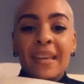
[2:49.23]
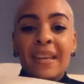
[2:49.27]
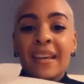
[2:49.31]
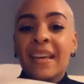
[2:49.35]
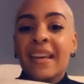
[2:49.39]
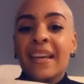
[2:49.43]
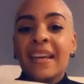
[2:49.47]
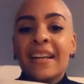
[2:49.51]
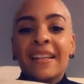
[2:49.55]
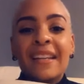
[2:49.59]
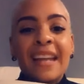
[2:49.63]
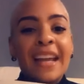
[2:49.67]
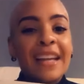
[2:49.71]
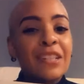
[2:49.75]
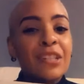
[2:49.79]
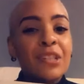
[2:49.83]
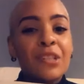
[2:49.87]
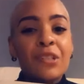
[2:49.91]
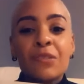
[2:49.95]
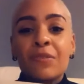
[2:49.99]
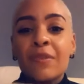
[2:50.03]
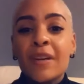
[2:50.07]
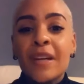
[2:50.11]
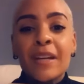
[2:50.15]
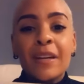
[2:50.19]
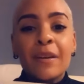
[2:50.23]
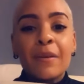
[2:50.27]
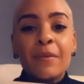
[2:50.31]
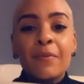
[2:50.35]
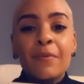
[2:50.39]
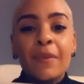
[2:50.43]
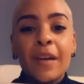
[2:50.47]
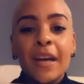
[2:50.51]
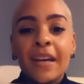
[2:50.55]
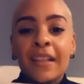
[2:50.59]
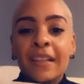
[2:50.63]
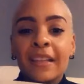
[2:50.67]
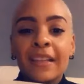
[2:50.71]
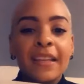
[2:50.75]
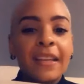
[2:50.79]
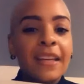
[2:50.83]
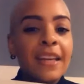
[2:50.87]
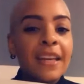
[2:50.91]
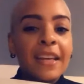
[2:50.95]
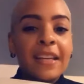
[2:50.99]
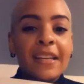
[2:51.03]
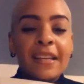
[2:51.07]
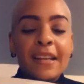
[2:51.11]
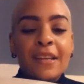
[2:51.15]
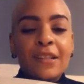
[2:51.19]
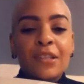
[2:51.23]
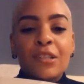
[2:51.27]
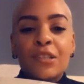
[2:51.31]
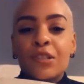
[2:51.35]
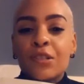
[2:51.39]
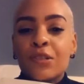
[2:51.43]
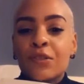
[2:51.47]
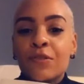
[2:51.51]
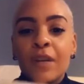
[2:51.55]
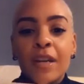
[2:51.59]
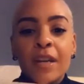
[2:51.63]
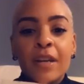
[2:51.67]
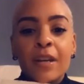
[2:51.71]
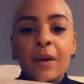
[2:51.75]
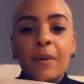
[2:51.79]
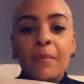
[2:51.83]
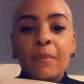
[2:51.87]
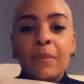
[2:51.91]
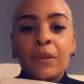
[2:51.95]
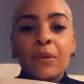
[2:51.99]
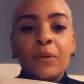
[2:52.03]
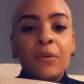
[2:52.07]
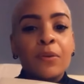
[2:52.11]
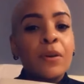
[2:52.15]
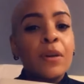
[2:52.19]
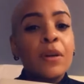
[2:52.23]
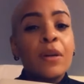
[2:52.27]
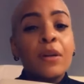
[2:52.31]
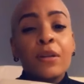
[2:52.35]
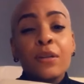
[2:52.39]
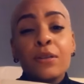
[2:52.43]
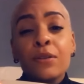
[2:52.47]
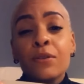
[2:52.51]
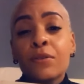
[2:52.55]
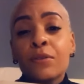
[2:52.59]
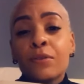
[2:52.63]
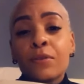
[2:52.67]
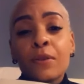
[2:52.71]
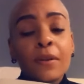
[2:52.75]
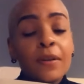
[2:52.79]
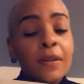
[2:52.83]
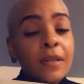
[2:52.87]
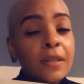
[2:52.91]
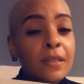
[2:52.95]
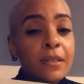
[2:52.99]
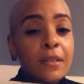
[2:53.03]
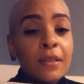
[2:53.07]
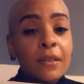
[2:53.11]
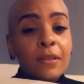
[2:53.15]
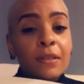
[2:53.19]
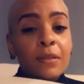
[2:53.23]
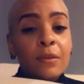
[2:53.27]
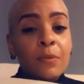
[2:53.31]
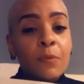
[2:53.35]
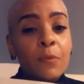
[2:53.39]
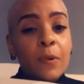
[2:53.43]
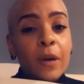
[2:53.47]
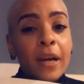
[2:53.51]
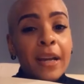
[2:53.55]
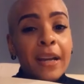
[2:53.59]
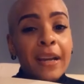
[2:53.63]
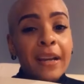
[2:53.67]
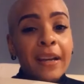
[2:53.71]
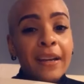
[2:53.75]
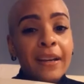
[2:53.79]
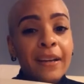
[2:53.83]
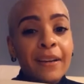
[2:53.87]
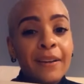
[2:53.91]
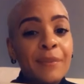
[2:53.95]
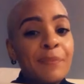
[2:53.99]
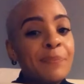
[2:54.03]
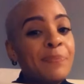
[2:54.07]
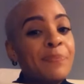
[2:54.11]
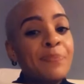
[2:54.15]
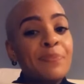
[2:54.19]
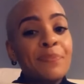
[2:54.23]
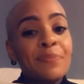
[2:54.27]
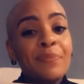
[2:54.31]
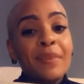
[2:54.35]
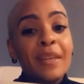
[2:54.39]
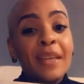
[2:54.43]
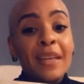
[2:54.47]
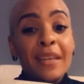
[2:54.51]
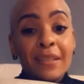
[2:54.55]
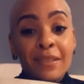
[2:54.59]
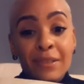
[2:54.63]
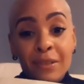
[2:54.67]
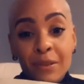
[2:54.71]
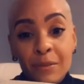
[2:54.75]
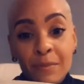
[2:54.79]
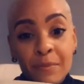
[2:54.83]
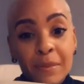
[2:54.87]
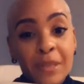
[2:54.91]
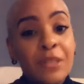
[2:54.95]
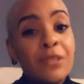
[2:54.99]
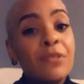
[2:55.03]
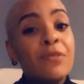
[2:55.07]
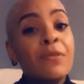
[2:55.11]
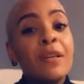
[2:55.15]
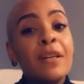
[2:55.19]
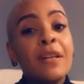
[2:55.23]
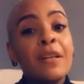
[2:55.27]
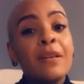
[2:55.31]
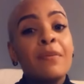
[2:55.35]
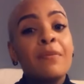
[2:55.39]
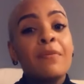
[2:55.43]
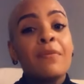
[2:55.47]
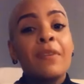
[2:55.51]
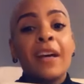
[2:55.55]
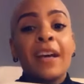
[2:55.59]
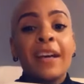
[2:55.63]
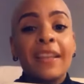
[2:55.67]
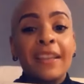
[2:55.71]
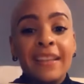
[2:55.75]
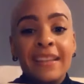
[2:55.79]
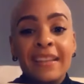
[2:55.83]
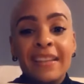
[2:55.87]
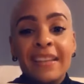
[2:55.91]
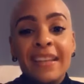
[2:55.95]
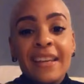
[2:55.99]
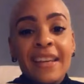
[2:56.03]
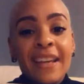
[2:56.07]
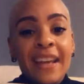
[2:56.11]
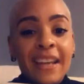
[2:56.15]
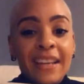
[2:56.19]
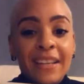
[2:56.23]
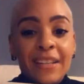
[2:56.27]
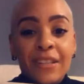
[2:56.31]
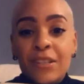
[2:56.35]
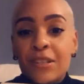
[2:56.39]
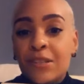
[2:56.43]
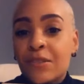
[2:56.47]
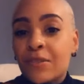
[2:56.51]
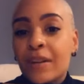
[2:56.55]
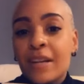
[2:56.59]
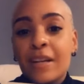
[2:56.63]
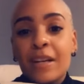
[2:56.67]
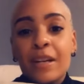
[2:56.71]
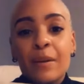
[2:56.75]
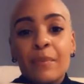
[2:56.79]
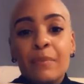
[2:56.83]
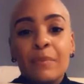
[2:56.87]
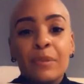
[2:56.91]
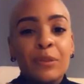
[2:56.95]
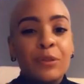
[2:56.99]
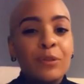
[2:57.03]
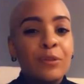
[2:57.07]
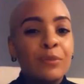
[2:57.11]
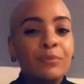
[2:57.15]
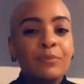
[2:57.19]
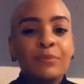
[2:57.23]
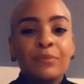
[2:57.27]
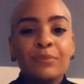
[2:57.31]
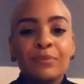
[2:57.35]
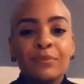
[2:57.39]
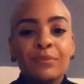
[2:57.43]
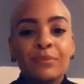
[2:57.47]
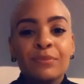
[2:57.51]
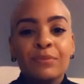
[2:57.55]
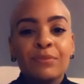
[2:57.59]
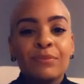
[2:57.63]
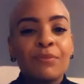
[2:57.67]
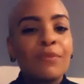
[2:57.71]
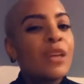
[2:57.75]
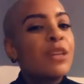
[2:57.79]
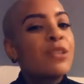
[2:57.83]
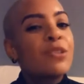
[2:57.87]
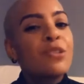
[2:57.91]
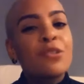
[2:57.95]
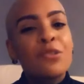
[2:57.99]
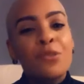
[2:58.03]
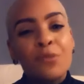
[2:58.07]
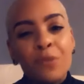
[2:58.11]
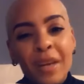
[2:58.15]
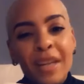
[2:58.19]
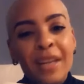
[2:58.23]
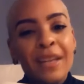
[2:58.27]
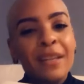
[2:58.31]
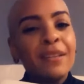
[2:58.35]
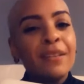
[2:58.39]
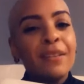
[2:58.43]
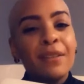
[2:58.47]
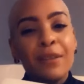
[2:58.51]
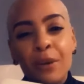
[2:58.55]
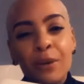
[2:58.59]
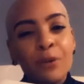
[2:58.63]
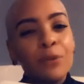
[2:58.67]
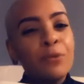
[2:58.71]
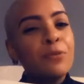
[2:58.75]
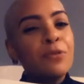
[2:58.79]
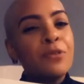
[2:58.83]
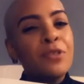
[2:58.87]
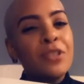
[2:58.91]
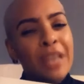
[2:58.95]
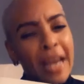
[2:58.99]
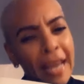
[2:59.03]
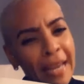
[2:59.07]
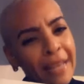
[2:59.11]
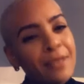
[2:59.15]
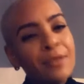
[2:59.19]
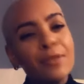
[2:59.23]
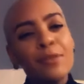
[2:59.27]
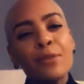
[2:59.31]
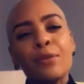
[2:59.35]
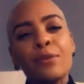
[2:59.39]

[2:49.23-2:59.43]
That's straight up violet, that's straight up blue. You throw this on some white hair, it's gonna be straight up violet and straight up blue. Straight, no chaser.